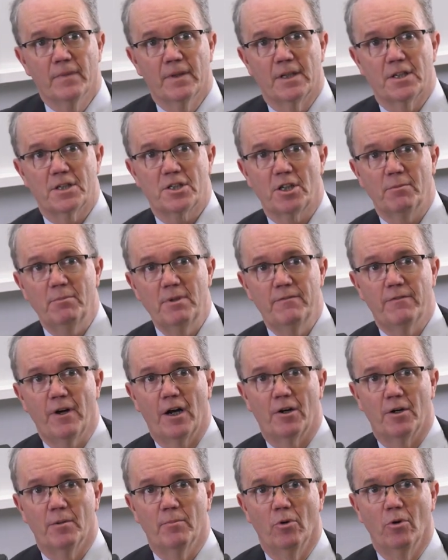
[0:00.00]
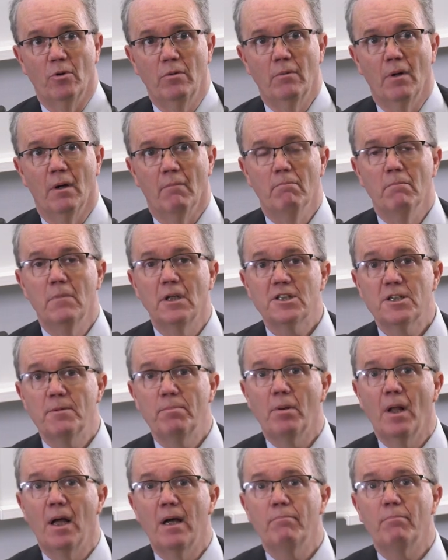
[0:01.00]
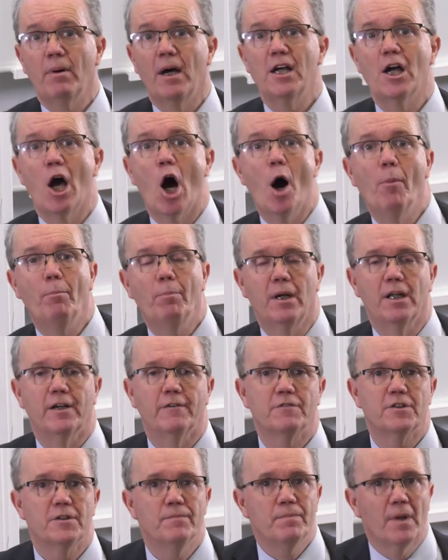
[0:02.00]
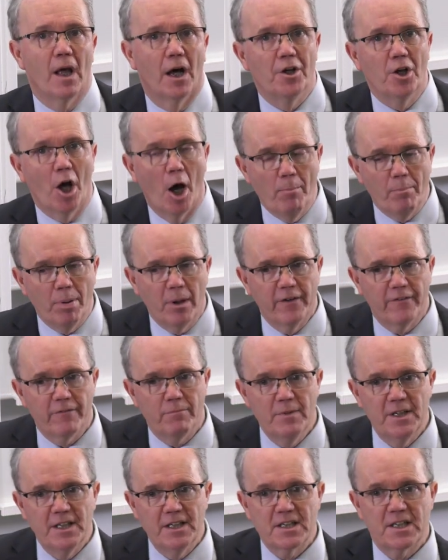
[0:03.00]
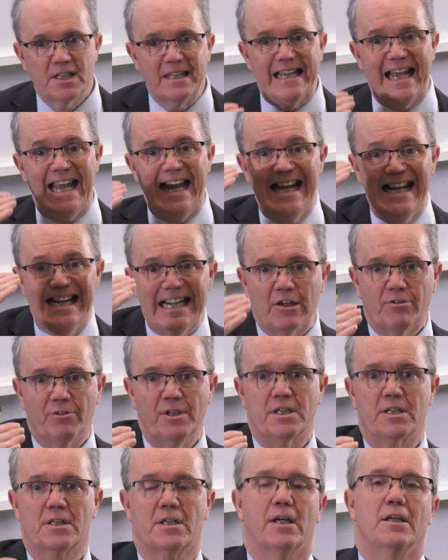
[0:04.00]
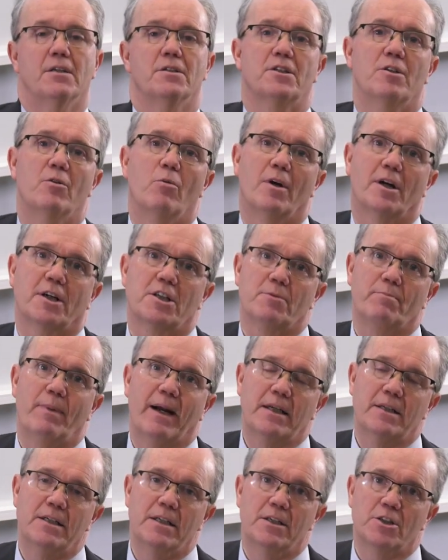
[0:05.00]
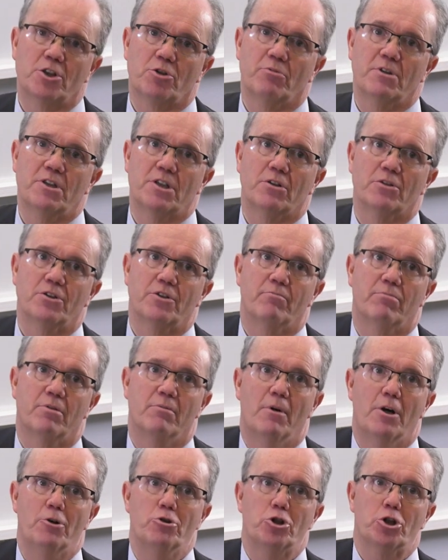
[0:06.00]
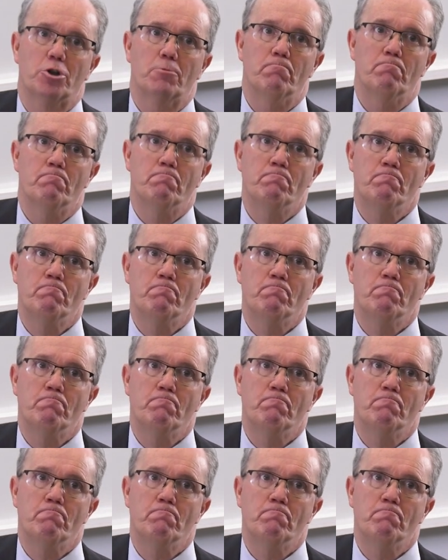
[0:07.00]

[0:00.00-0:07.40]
this dummy variable multiplied by uplift. And uplift means the increased sales that we're expecting as a result of promotion.